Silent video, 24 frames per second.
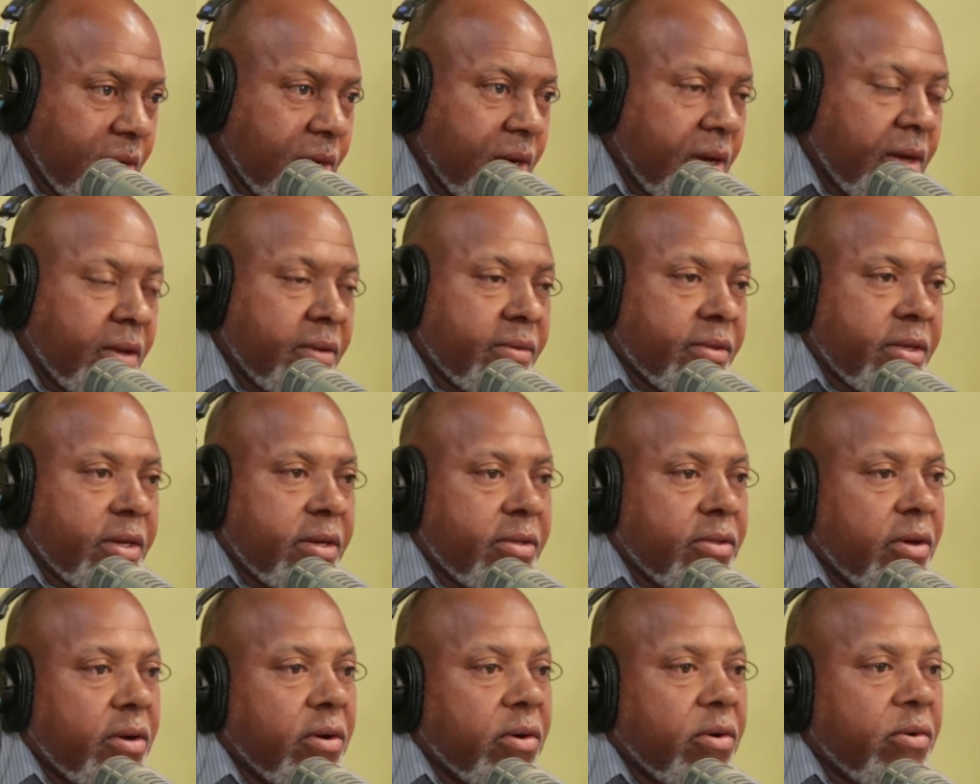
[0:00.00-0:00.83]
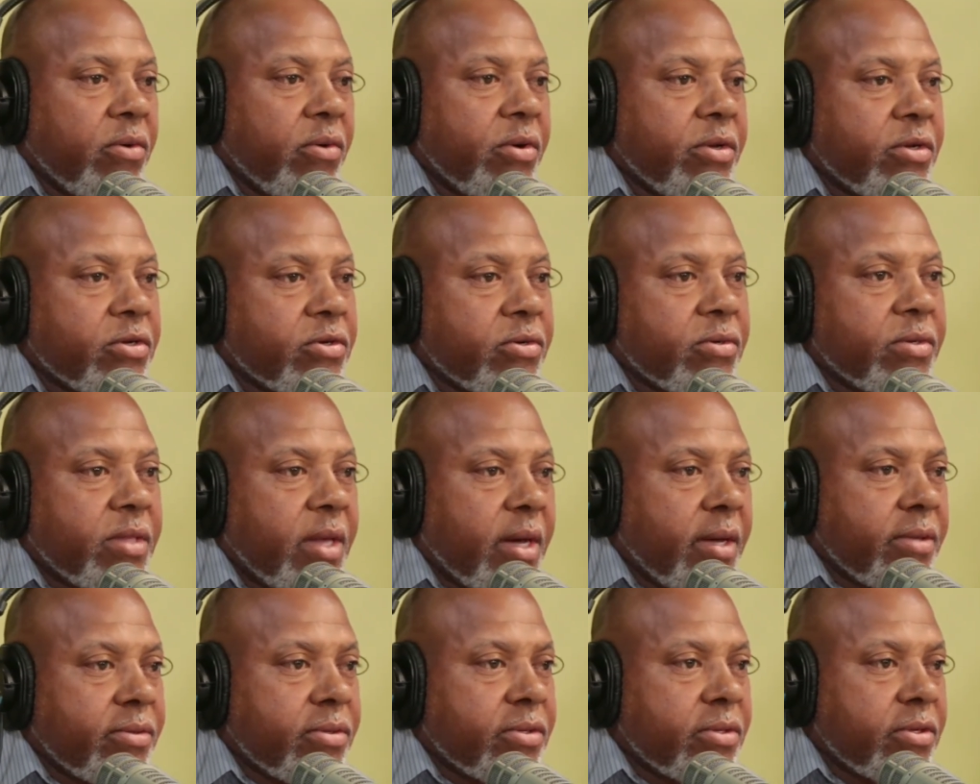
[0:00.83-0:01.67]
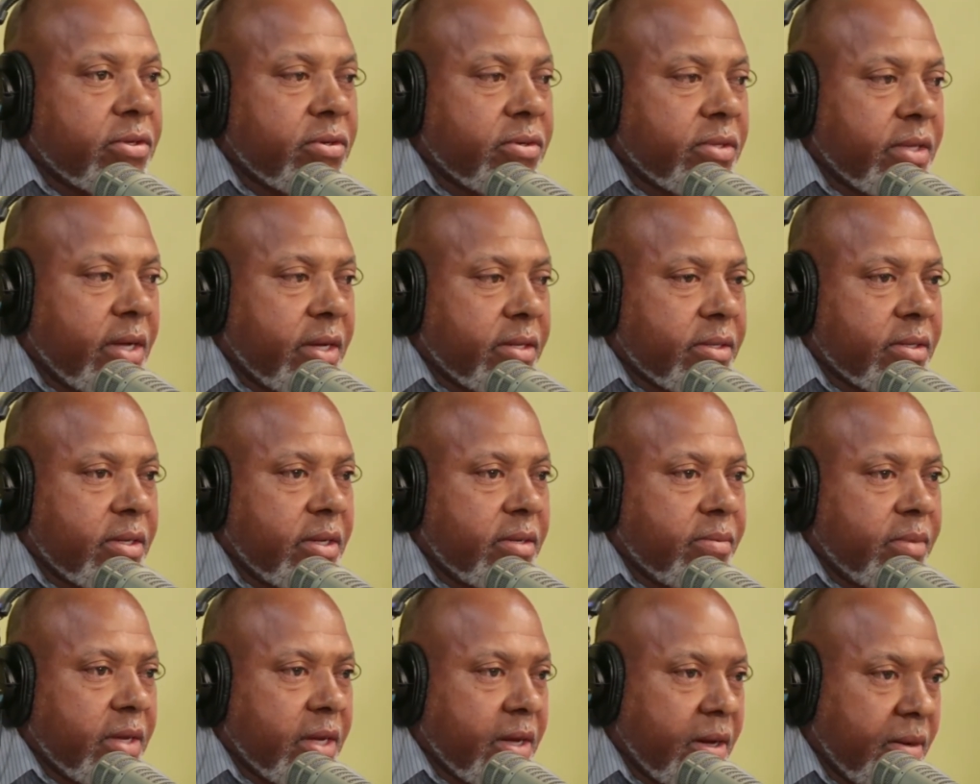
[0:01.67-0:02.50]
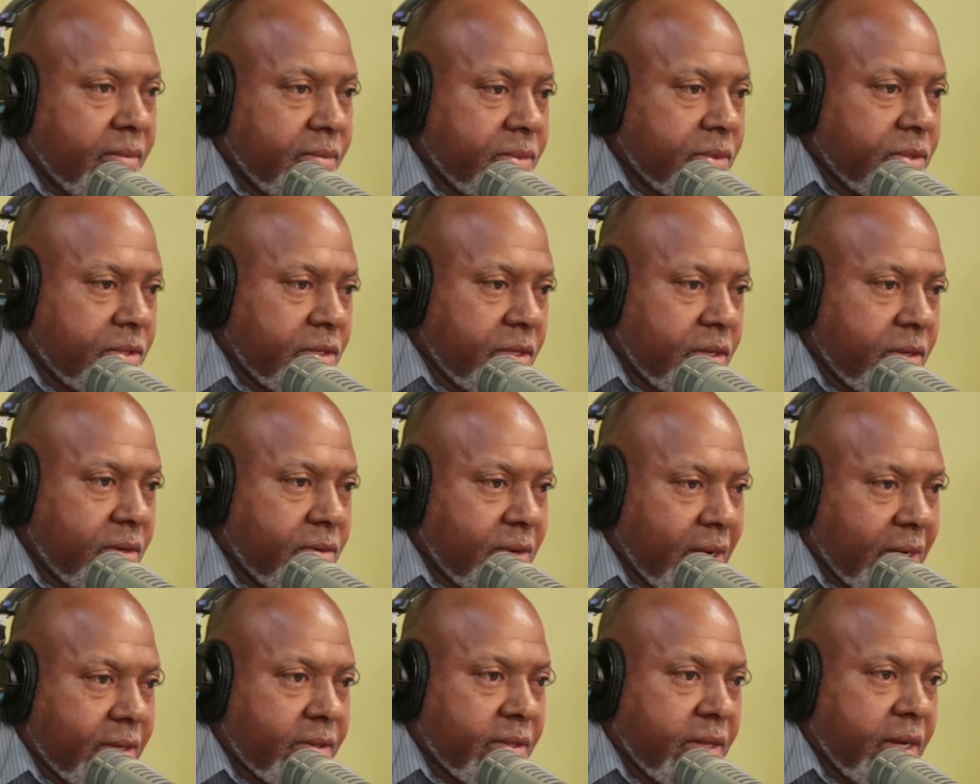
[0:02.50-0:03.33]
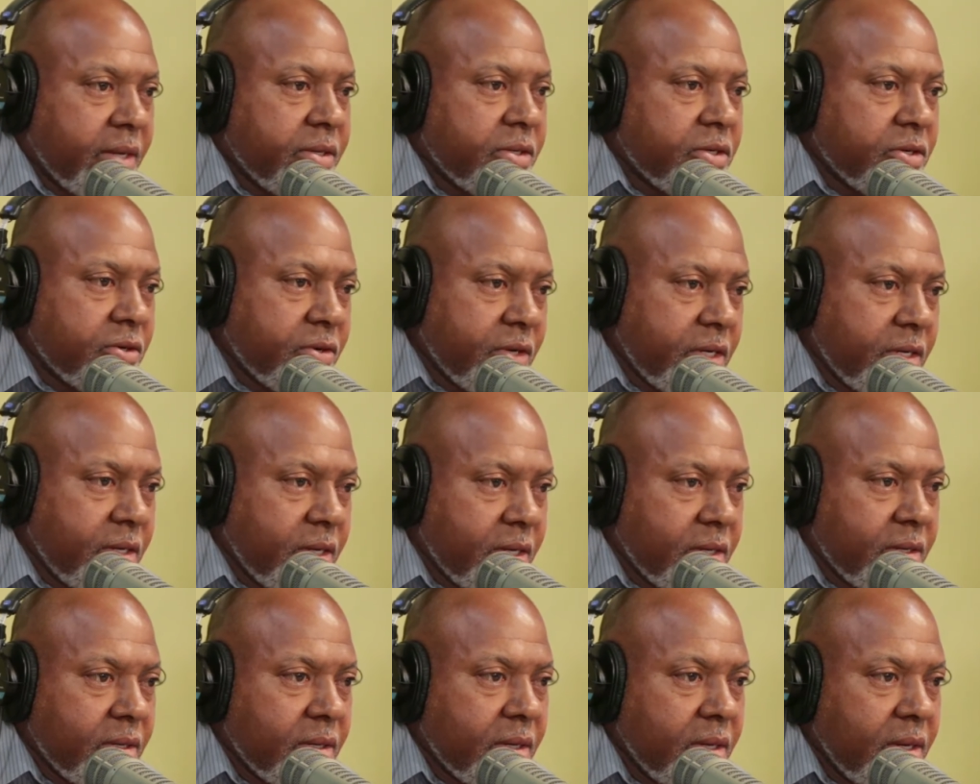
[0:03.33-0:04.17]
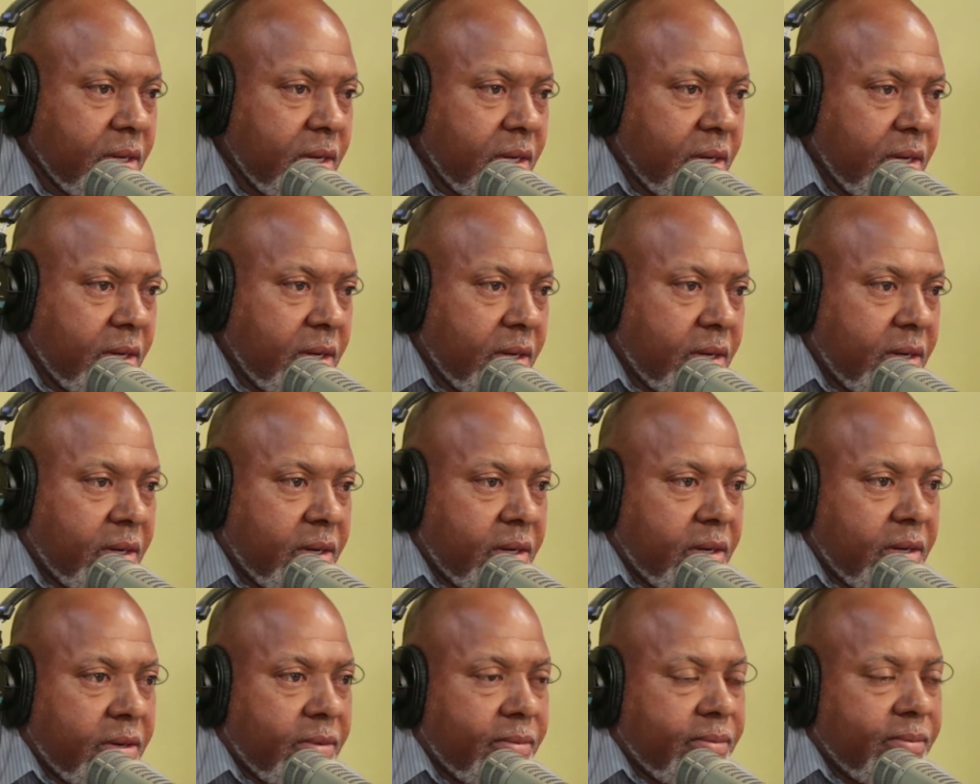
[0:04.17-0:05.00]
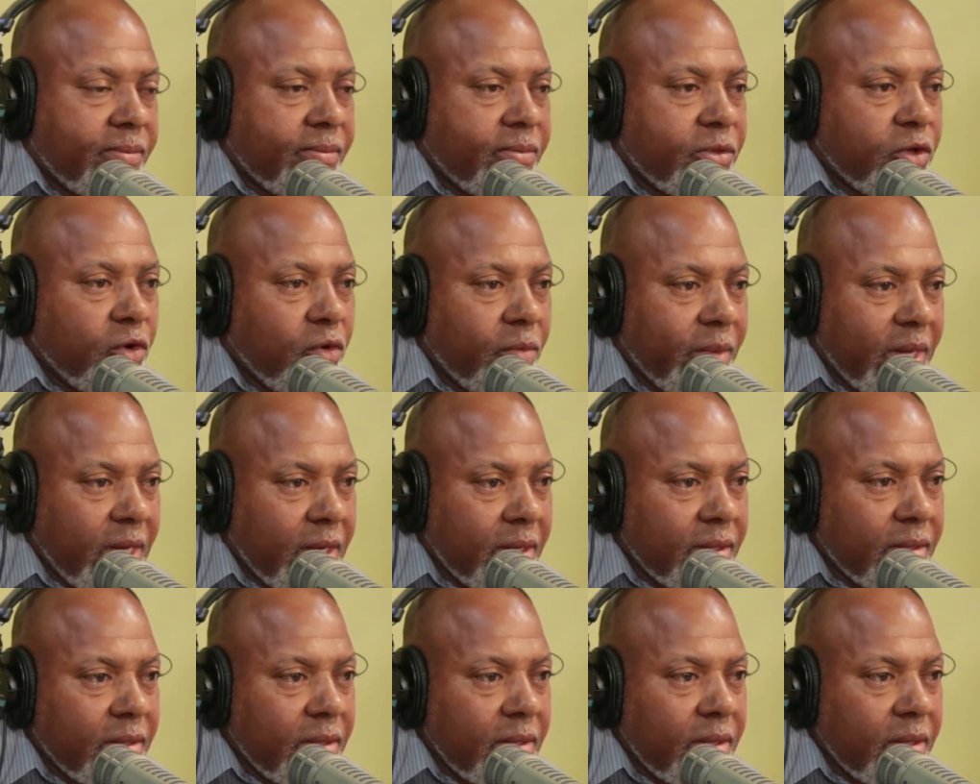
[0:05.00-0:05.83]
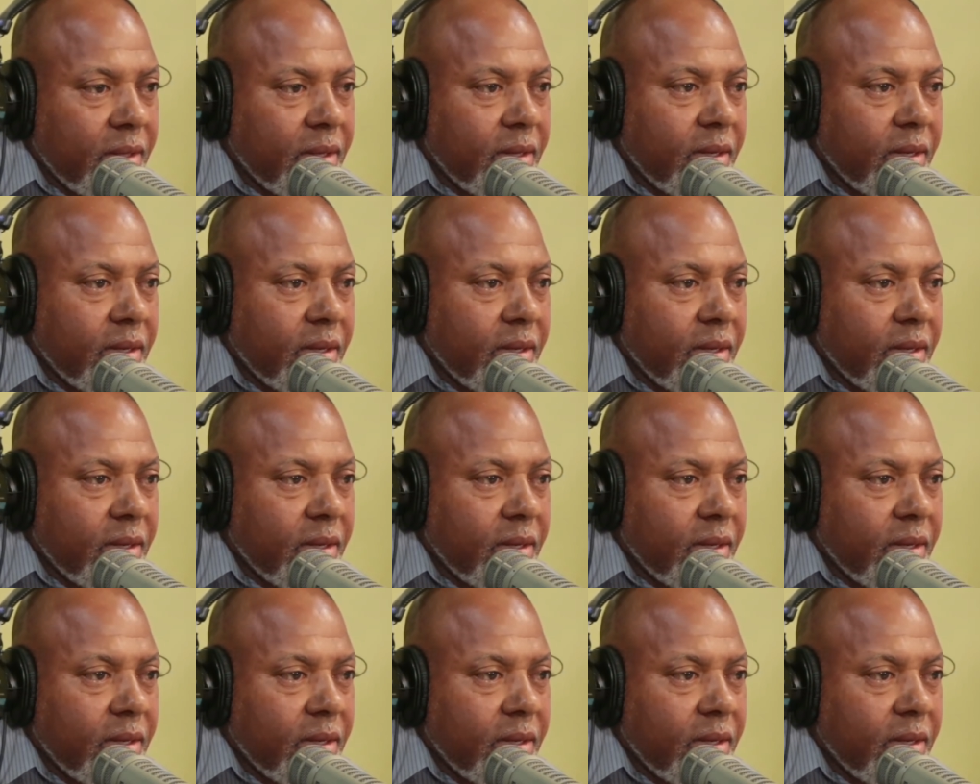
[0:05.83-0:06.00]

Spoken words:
And they're now going through that so that it becomes a recognized training domain.